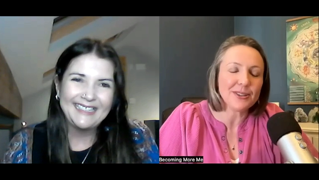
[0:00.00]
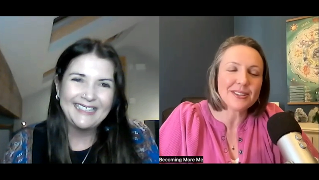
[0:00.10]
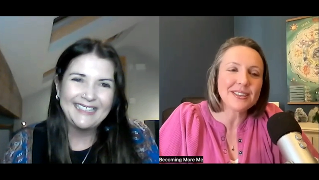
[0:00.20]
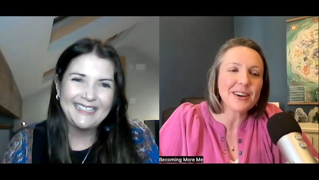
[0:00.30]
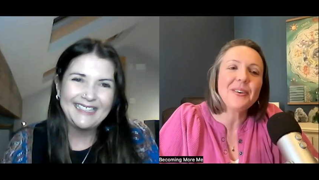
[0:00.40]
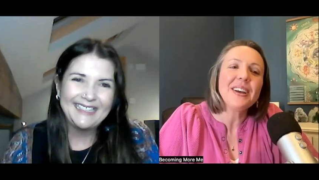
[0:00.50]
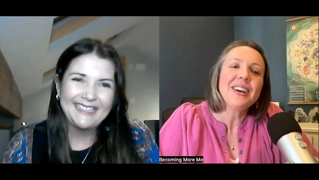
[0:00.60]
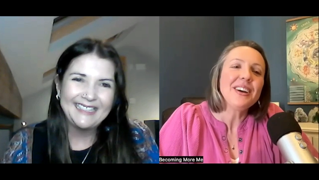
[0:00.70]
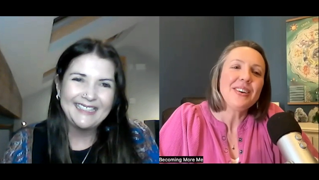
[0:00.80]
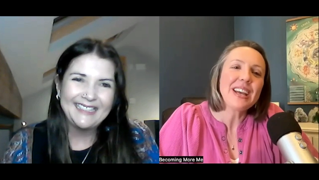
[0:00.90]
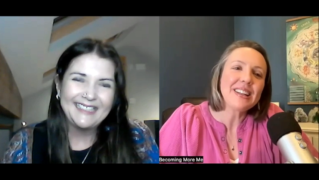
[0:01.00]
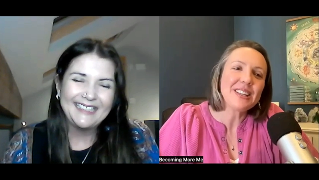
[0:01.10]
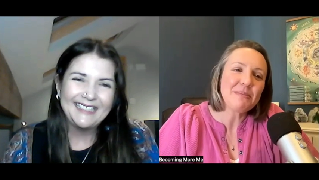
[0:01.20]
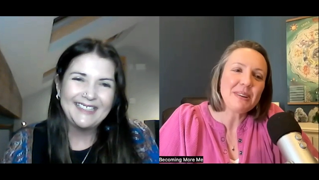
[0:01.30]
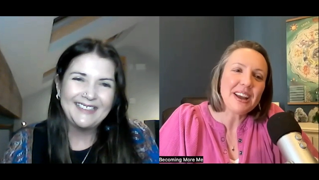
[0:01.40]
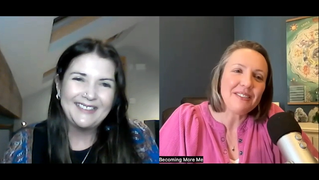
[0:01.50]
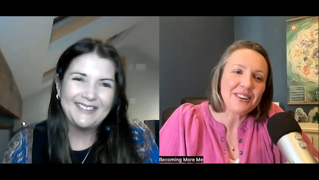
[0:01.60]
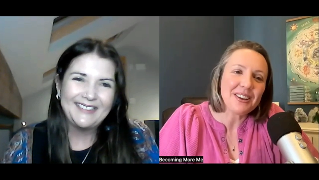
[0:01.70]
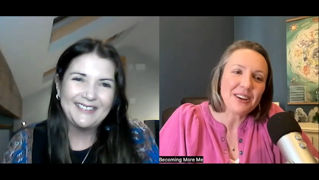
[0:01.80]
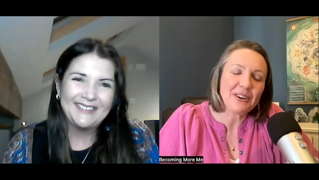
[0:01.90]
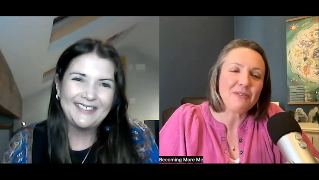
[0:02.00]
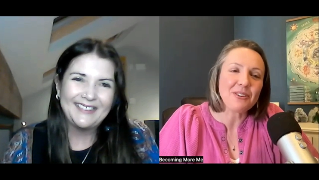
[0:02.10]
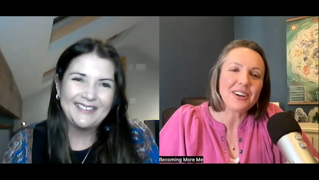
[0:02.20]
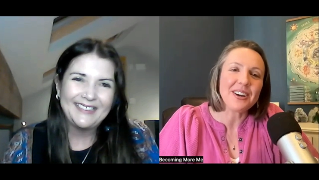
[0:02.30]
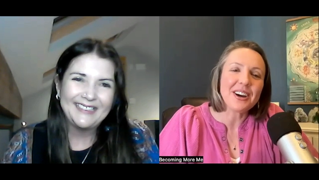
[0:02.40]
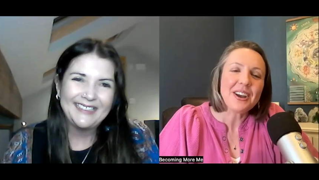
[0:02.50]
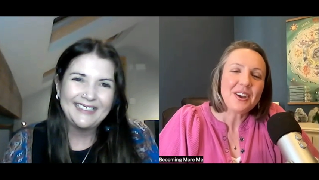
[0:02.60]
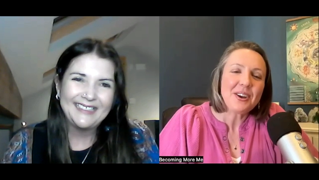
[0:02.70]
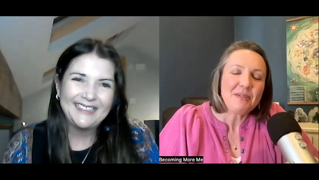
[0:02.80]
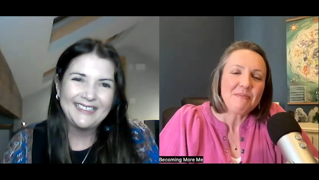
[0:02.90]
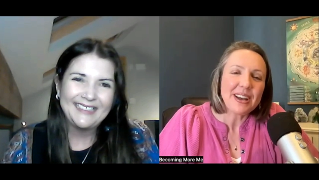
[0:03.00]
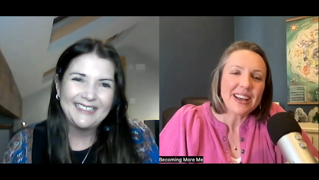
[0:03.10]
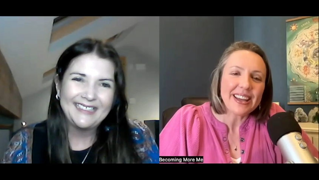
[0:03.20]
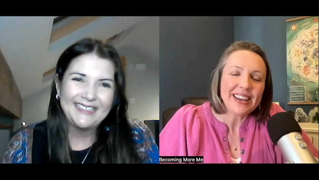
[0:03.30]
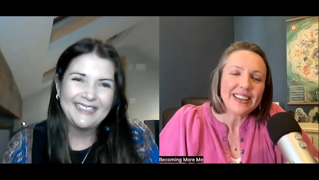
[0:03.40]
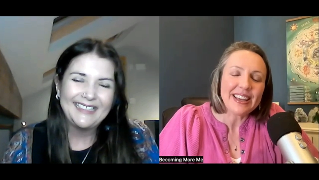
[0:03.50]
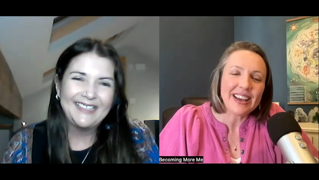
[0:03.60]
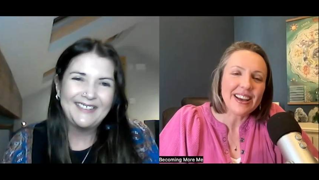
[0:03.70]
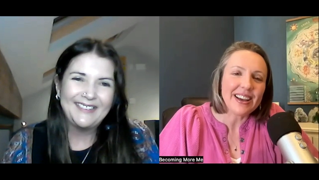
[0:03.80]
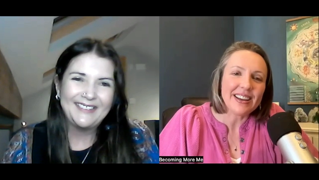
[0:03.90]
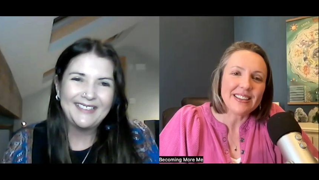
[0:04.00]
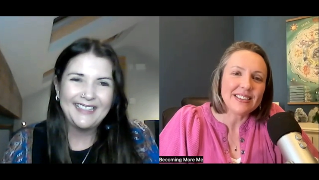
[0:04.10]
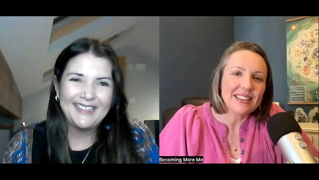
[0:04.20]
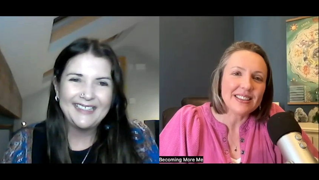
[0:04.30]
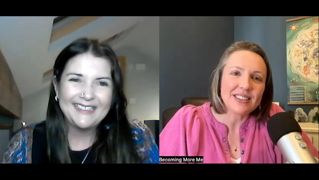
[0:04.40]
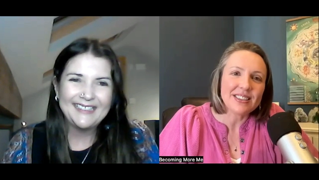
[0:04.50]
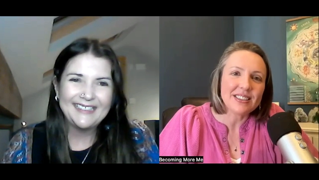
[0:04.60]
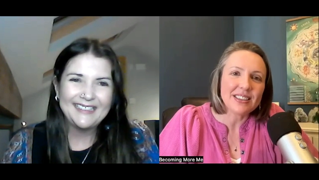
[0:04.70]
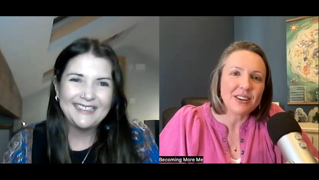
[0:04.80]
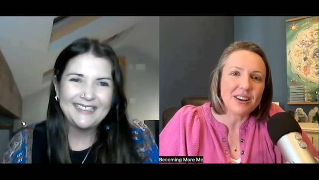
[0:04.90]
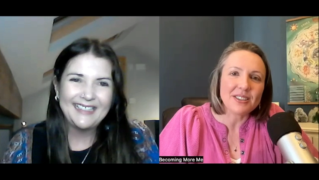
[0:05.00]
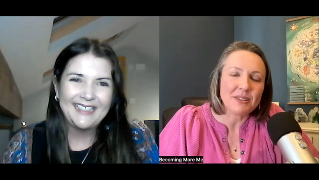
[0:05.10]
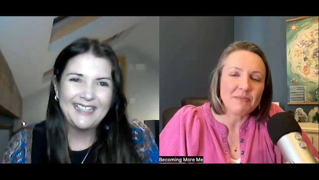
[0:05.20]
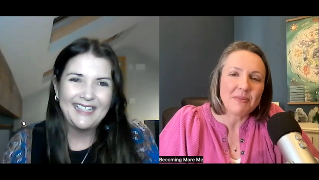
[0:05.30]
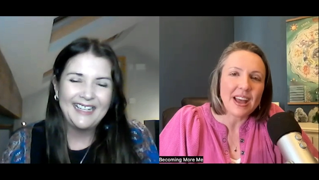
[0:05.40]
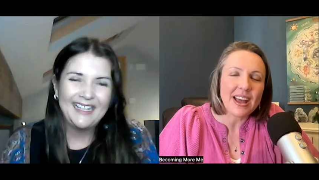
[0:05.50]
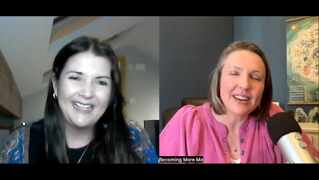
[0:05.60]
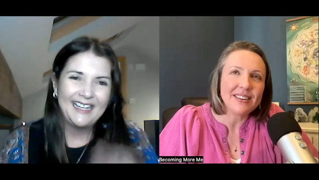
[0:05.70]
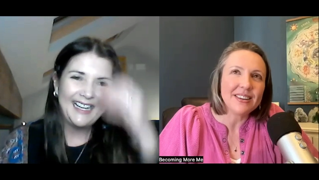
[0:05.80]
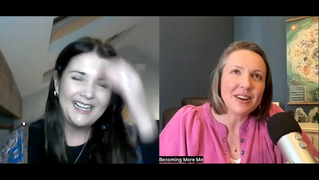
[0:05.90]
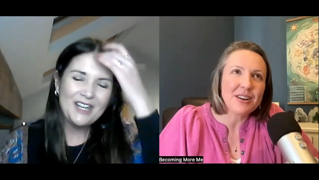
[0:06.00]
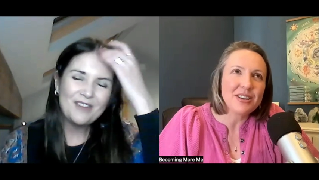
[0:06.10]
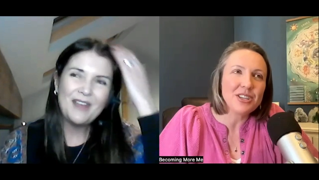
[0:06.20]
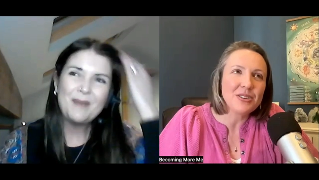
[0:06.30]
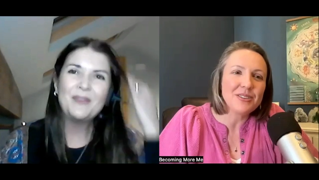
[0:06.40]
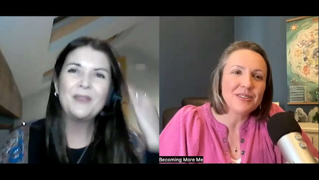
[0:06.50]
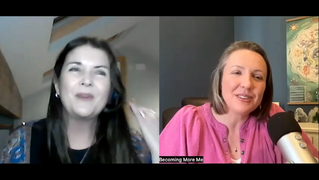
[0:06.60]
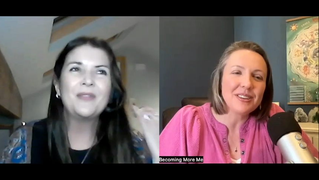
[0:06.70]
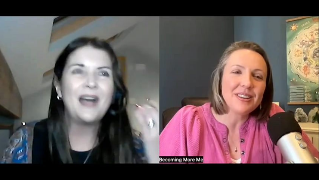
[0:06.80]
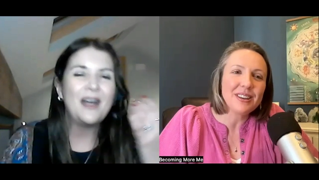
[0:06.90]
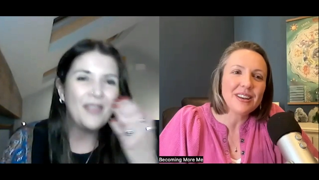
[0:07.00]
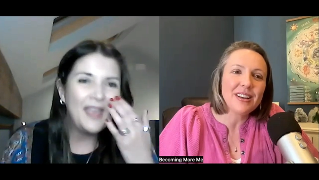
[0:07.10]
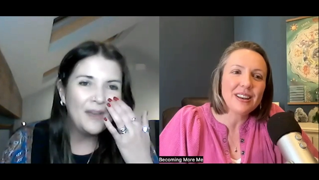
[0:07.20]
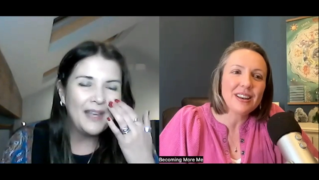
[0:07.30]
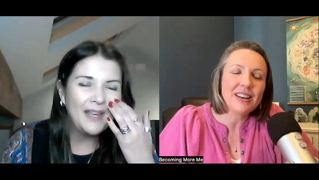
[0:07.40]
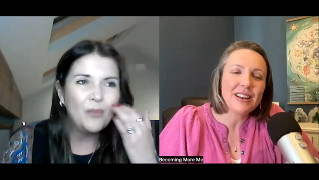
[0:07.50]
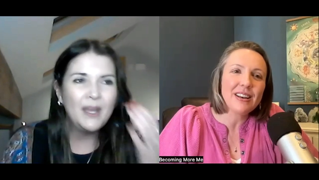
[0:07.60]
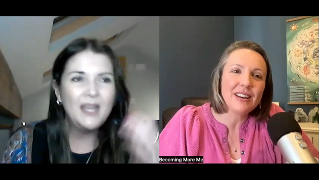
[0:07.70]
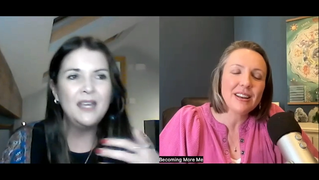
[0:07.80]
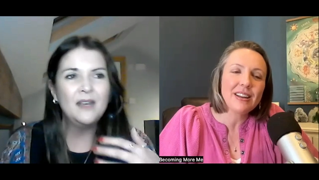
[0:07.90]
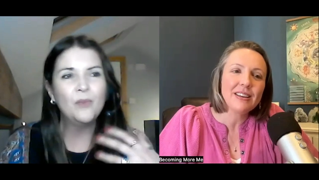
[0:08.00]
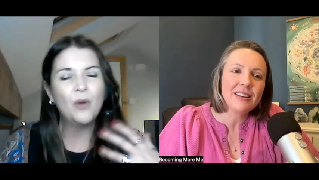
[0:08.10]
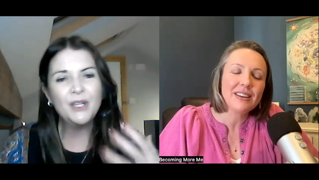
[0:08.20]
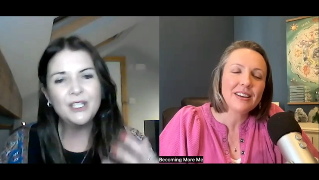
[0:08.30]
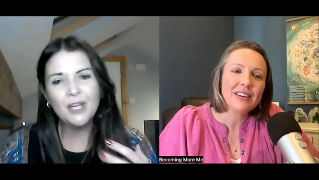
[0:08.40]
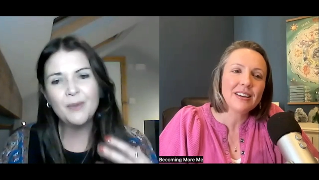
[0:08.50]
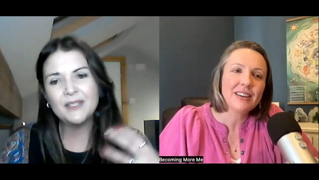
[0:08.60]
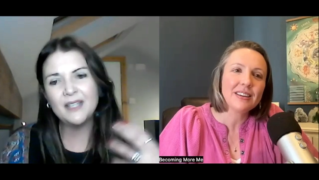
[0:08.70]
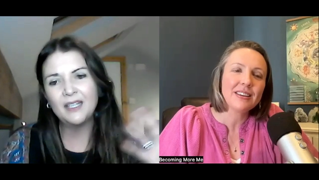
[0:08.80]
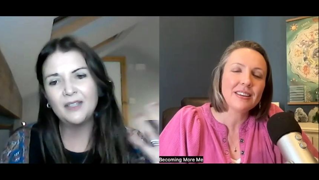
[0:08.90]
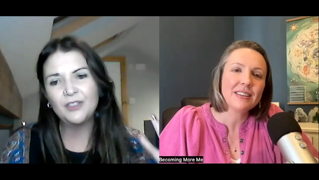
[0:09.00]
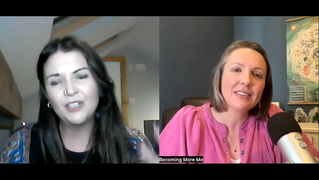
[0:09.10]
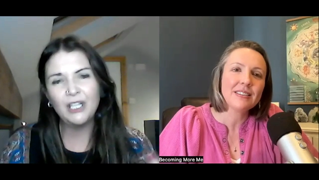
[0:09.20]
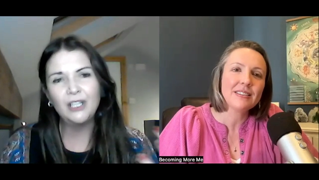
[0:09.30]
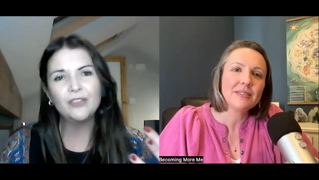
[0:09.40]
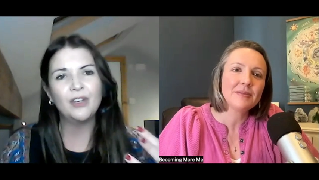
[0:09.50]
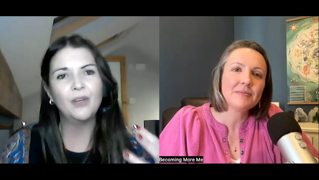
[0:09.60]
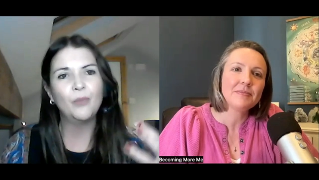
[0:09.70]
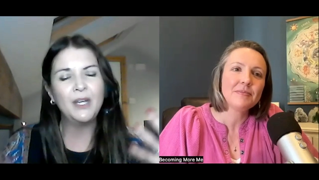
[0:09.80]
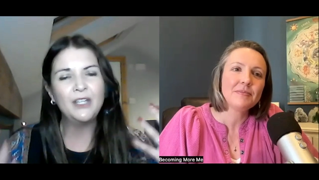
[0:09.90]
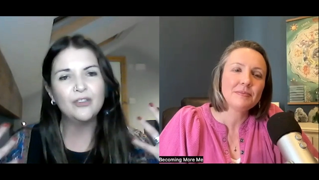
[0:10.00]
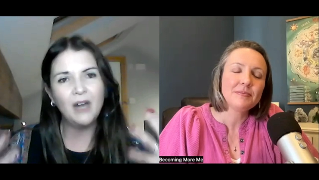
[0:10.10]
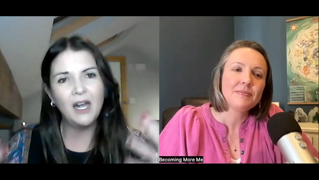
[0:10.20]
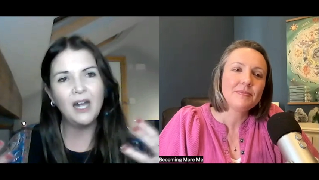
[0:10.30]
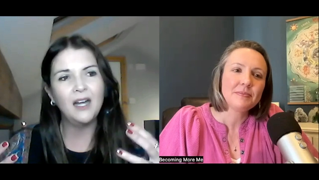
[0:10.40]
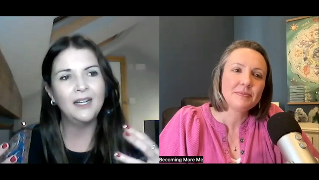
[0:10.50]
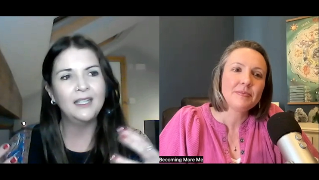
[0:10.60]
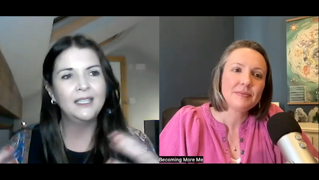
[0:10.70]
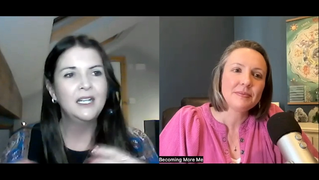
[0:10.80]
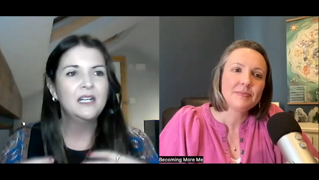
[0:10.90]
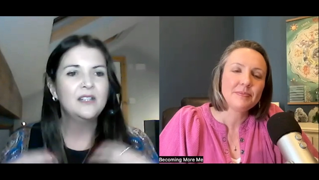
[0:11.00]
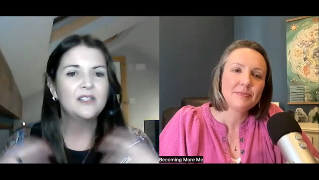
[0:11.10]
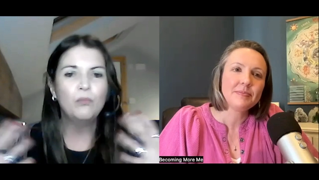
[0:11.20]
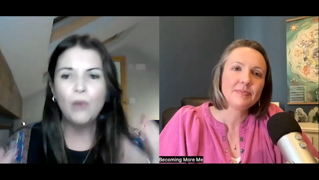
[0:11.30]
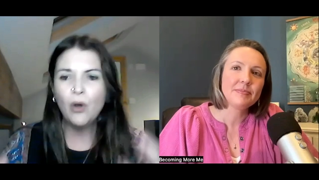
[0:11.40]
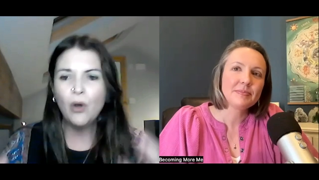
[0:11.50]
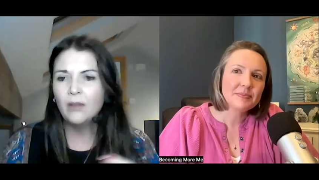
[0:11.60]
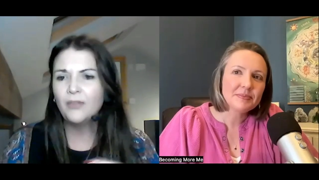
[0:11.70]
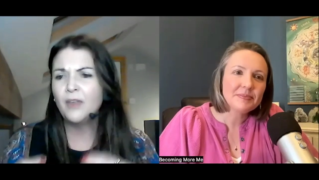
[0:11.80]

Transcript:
Speaker 1: old. So we got a little bit oh. of everything over here. But yeah, it's it's just it's awesome. And
Speaker 2: I agree with you on that. That like we what we do is like children, we try to mold